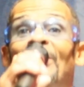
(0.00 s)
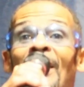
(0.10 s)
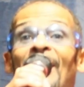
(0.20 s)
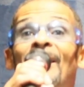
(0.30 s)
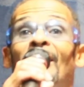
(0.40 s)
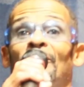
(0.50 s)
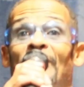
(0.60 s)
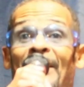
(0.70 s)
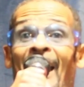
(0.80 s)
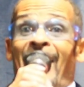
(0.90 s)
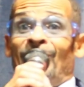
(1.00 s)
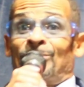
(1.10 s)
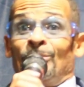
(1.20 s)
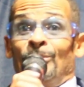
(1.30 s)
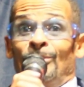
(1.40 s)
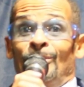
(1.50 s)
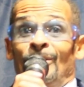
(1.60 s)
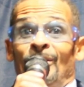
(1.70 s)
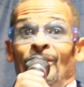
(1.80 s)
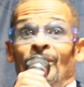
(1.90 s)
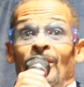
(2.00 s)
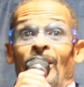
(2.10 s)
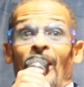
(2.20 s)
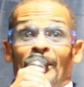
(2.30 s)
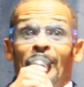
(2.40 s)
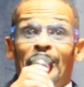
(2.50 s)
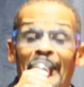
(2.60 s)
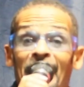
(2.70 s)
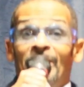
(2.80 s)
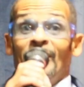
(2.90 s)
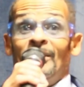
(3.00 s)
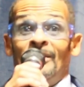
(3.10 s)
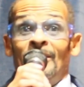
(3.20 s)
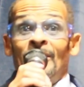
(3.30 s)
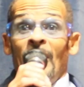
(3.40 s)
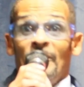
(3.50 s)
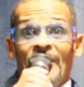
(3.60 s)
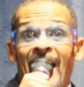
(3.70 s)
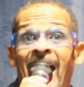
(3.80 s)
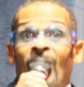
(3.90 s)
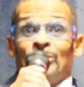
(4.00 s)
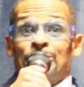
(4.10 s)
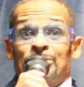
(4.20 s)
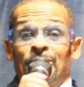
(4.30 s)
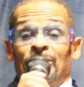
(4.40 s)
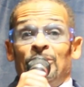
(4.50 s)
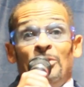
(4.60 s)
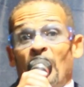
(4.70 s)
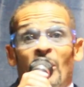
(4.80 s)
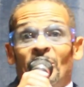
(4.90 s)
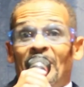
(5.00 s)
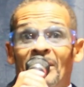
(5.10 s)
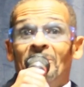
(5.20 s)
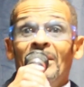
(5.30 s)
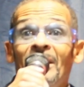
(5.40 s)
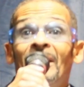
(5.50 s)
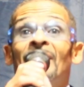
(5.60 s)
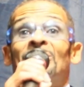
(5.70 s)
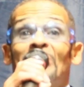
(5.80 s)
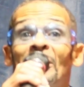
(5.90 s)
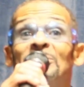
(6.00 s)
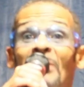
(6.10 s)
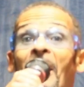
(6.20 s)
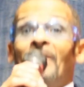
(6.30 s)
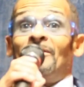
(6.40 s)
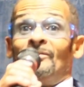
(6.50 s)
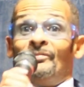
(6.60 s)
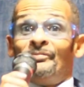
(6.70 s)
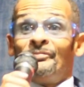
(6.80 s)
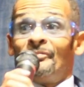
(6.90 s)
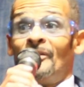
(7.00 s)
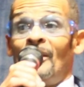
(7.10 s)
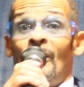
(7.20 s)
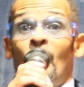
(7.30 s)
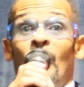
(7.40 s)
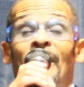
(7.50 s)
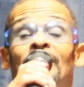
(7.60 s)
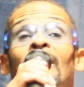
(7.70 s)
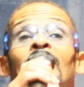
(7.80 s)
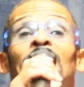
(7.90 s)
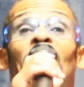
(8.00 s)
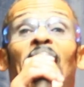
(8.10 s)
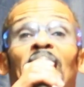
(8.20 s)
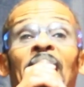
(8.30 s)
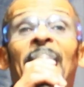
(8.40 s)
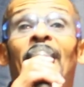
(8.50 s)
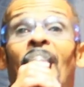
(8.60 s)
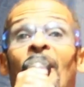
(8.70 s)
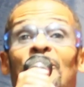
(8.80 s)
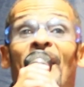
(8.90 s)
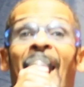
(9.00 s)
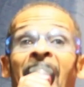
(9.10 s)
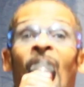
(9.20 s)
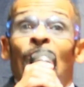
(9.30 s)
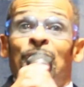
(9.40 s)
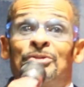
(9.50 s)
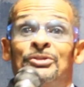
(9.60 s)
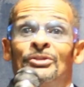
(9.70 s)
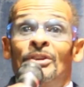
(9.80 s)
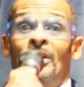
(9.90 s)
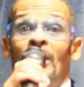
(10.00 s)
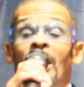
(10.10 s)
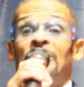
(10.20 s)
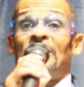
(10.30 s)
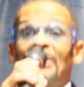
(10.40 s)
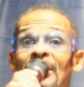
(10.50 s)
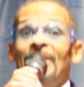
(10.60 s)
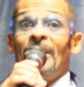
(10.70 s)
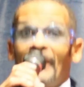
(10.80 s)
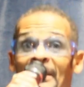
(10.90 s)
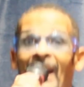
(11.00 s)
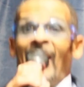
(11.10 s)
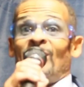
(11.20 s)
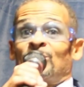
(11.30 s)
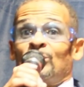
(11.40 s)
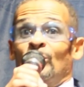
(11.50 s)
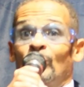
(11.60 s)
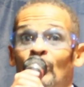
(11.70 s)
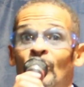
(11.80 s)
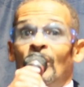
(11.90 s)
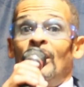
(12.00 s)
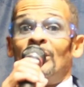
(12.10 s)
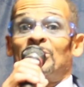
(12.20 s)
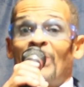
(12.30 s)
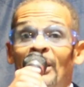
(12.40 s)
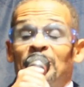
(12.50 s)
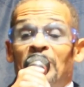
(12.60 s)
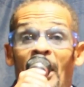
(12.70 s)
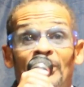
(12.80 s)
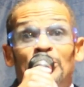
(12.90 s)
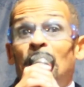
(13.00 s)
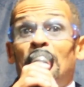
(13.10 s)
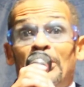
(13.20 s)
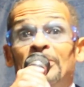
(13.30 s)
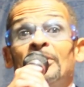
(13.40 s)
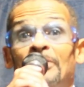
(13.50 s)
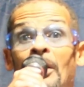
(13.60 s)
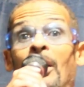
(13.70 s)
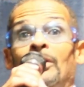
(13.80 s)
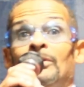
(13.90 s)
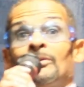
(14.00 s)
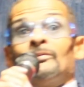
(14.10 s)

king of the castle or the leader of the house. You don't hear me? Said duck. When the leader of the house or the king of the castle say duck, you need to duck.